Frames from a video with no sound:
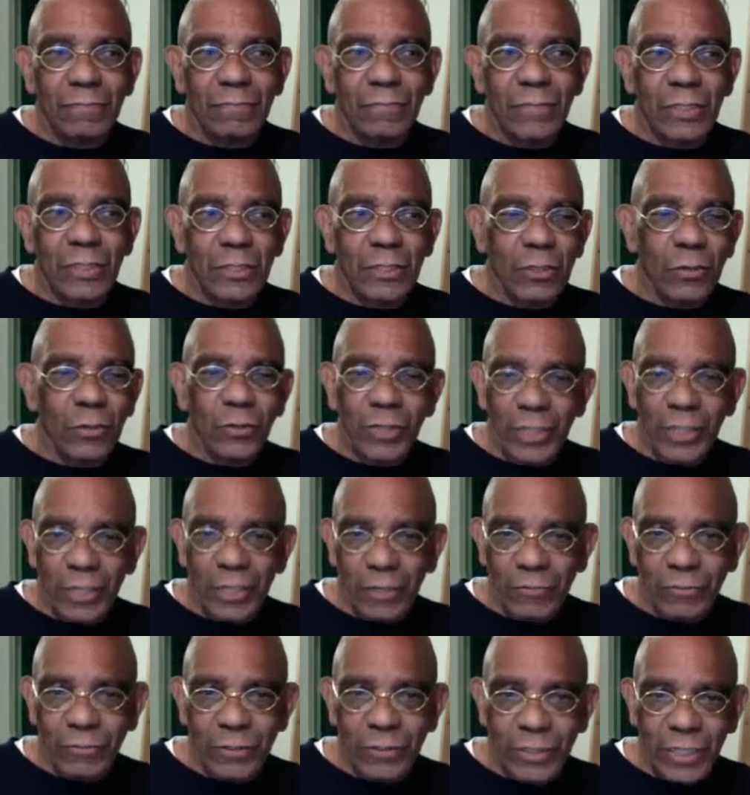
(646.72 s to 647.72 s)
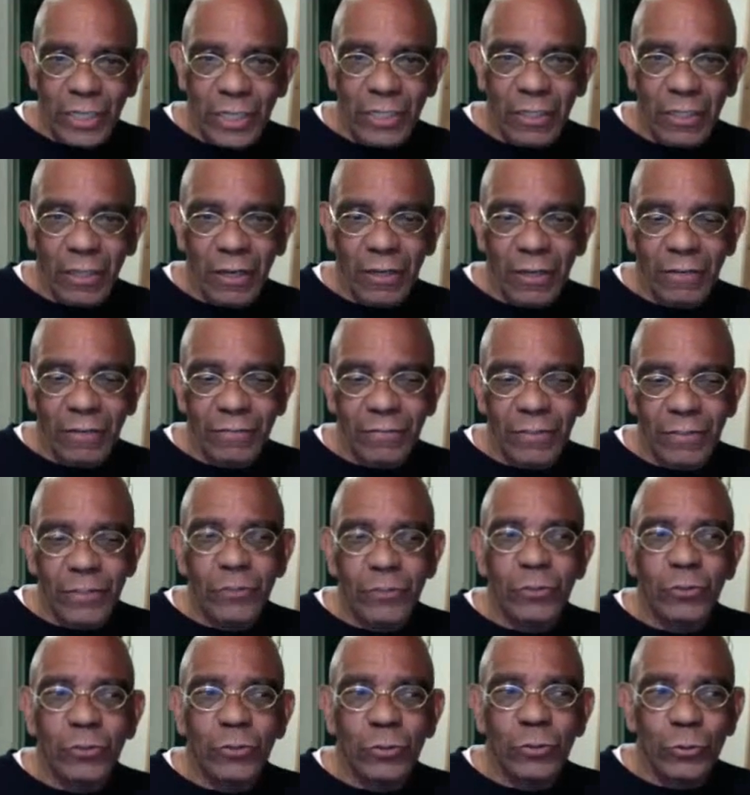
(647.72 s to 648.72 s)
in everyday life,
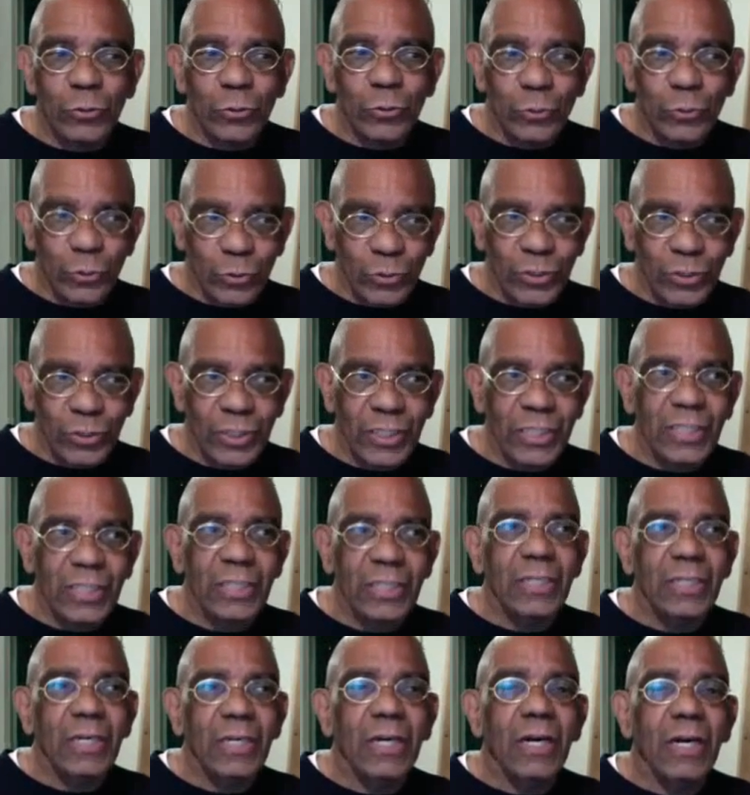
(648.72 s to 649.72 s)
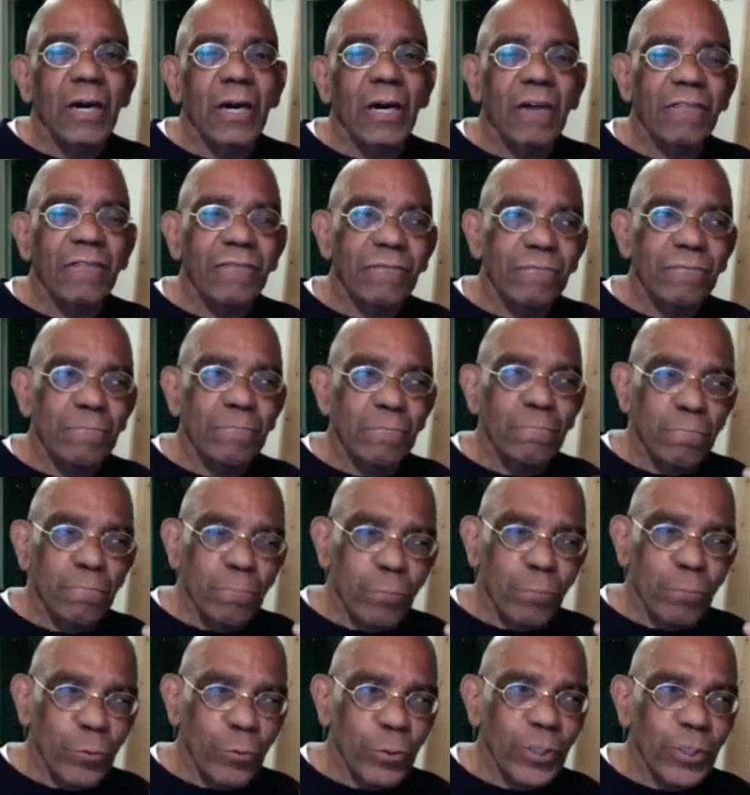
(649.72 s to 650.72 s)
it's usually a
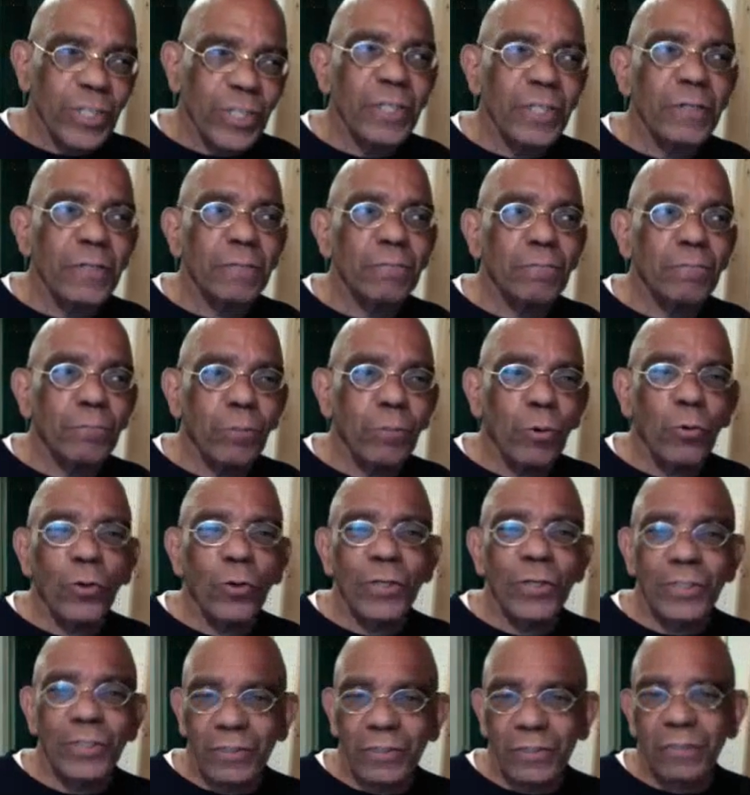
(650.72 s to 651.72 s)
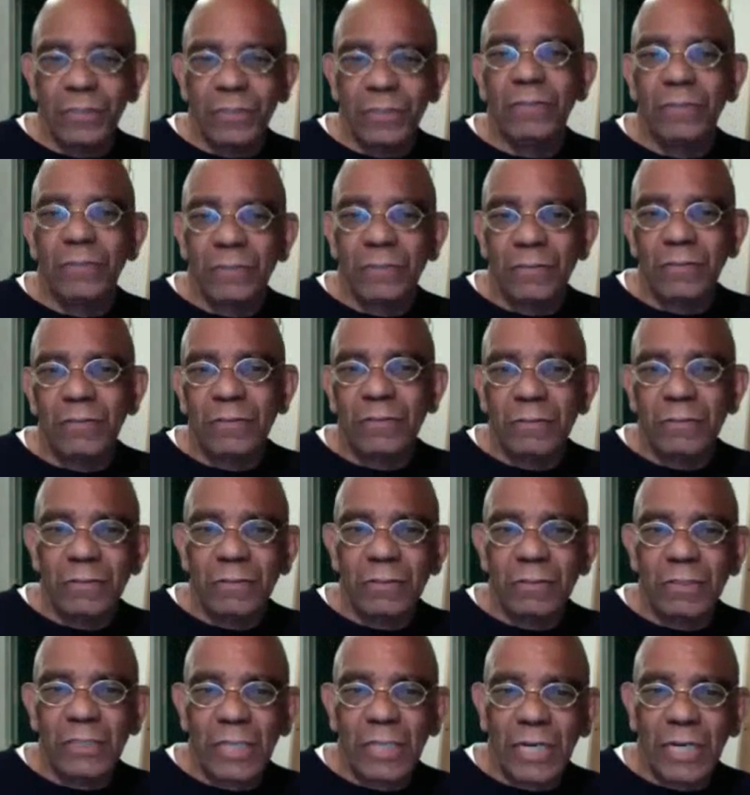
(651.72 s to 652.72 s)
pretty poignant
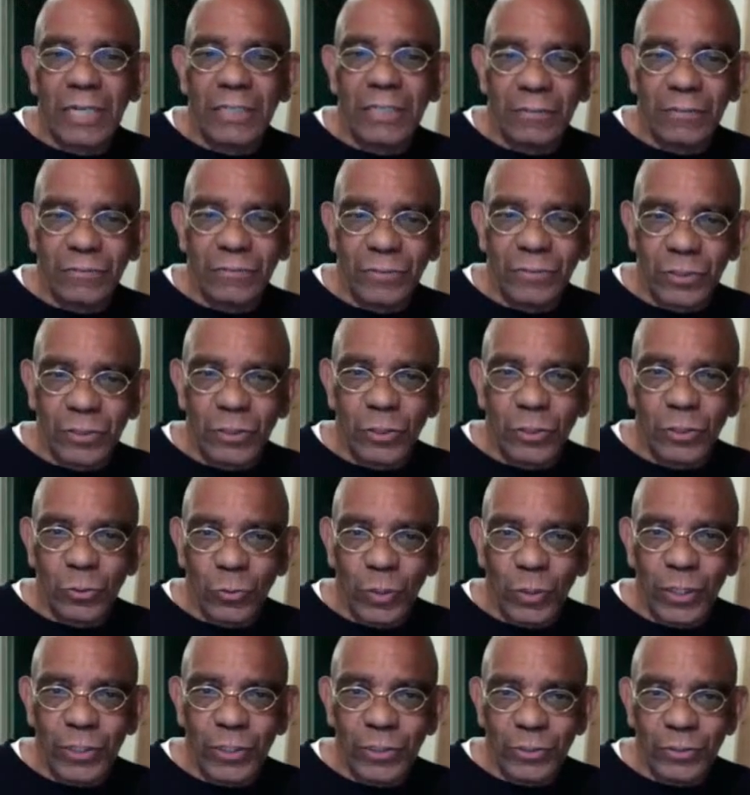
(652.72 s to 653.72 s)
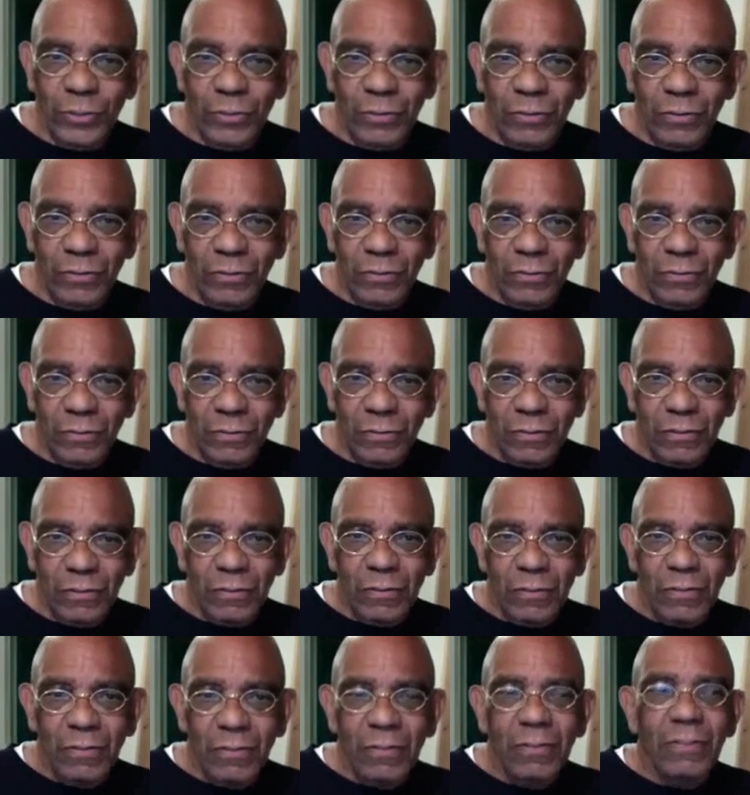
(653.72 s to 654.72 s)
kind of situation.
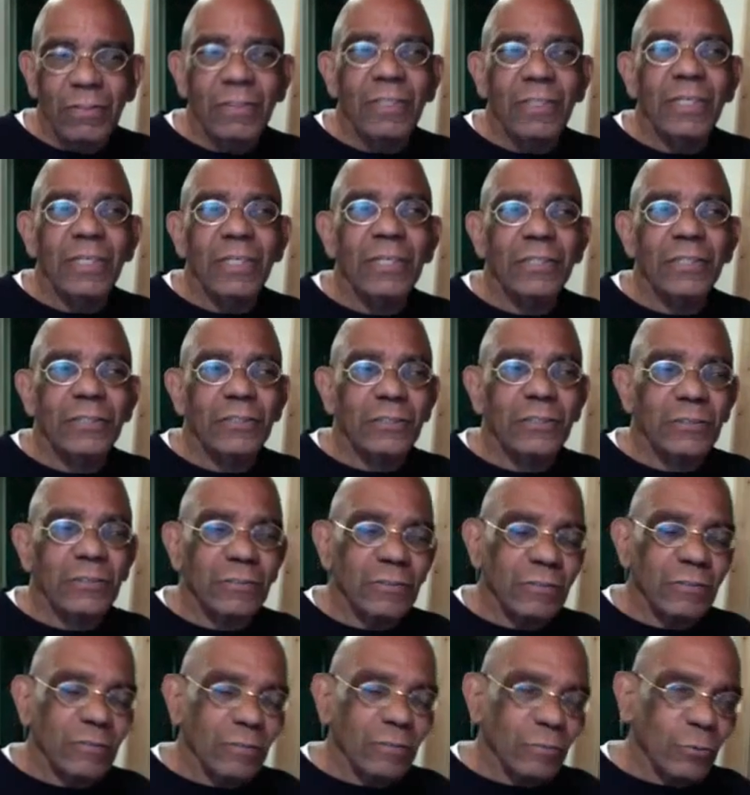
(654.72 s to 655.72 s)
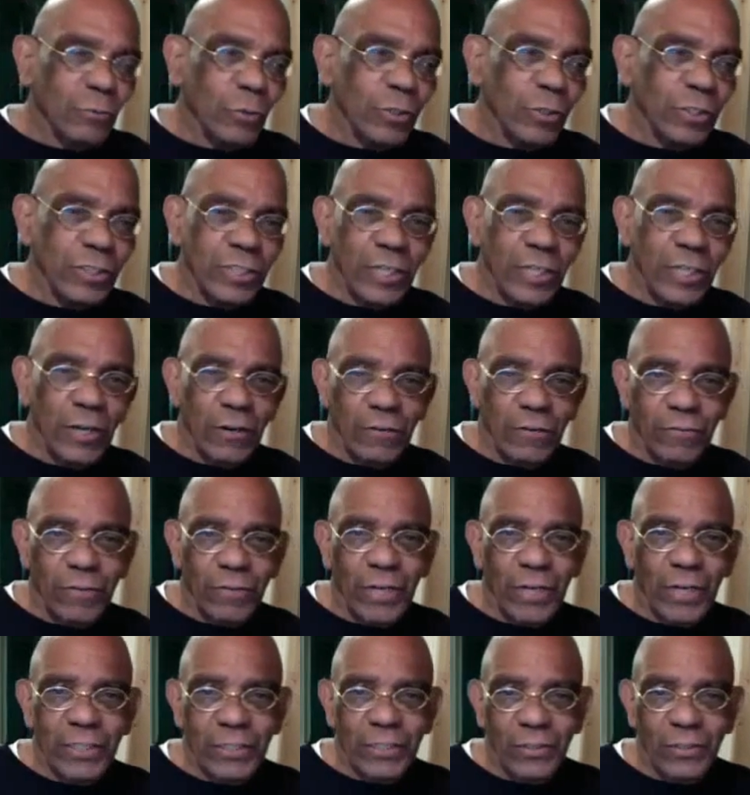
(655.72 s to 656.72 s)
It's sort of
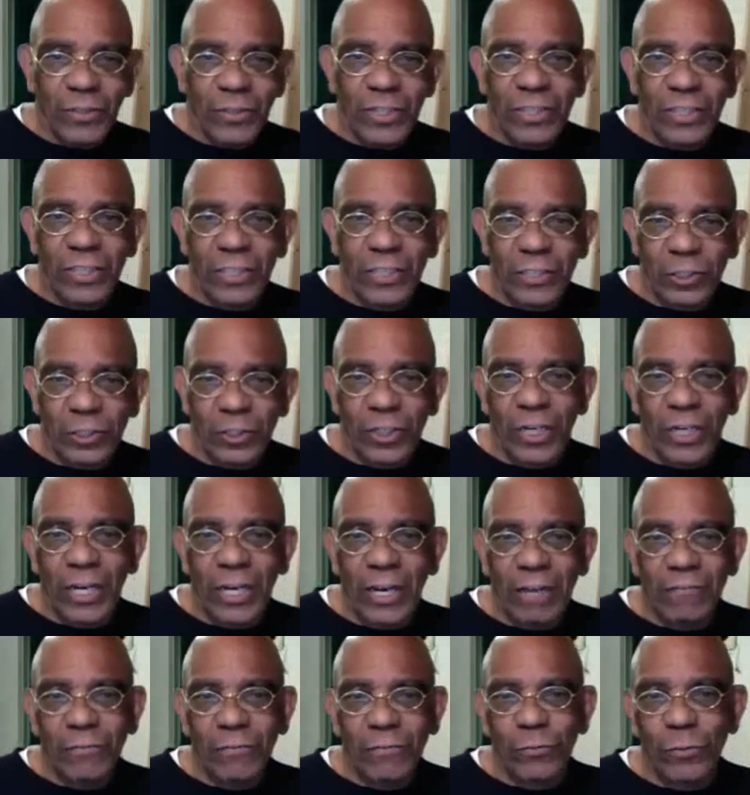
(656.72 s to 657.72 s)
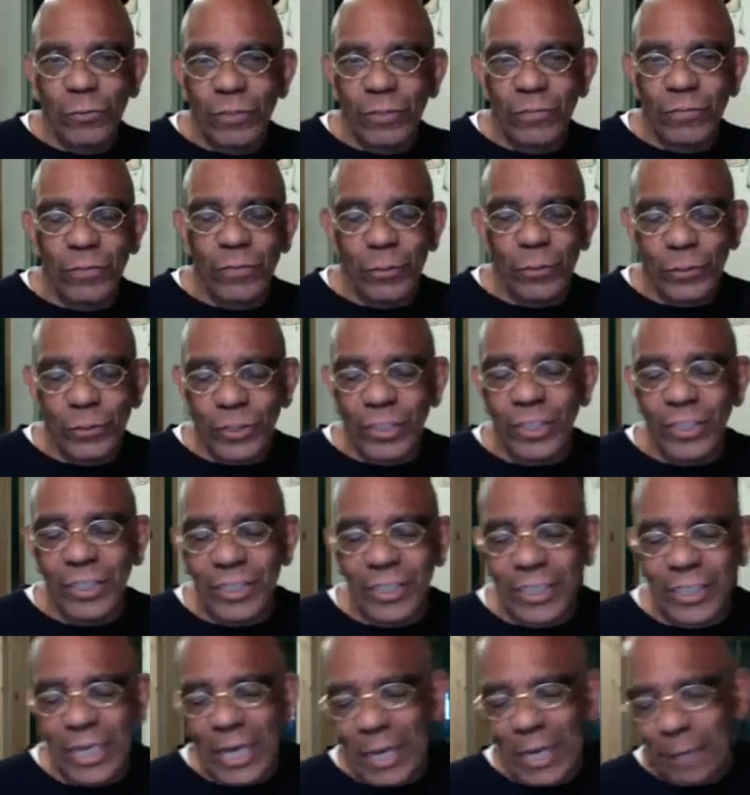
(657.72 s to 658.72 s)
terrifying to think that you can have 3 of those in a
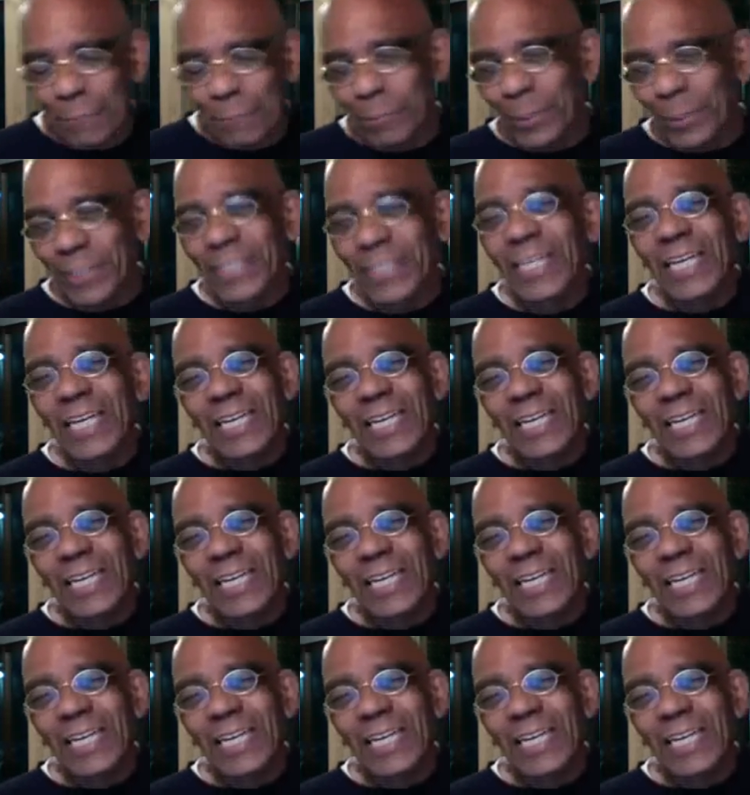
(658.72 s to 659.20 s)
day, but